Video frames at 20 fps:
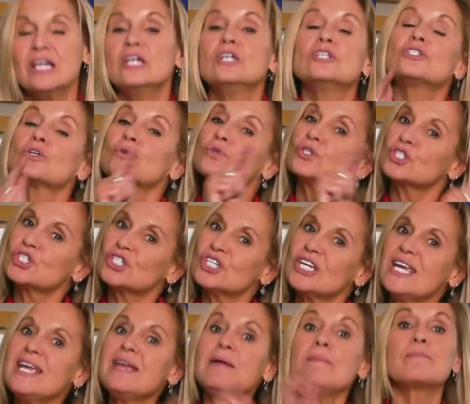So
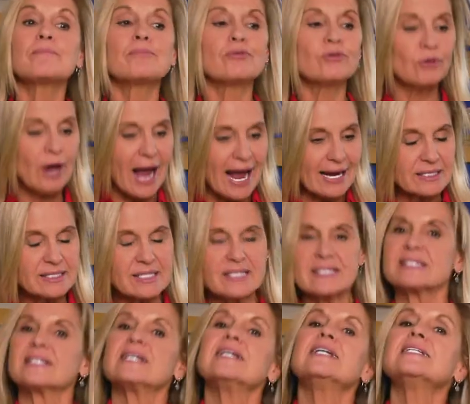she
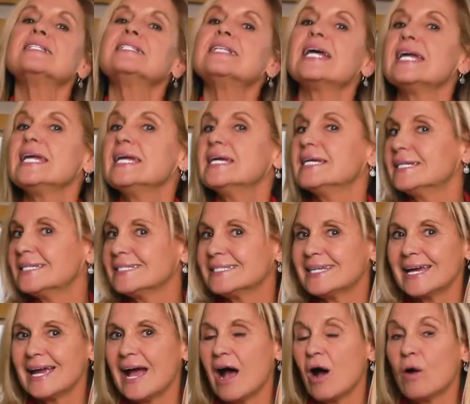practiced day in and
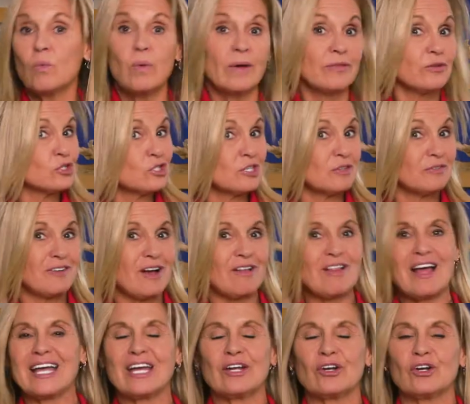day out, whether she felt
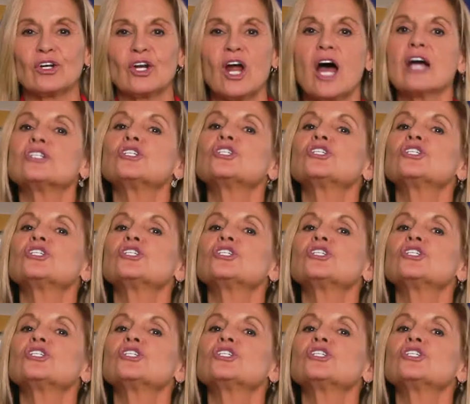like it or not.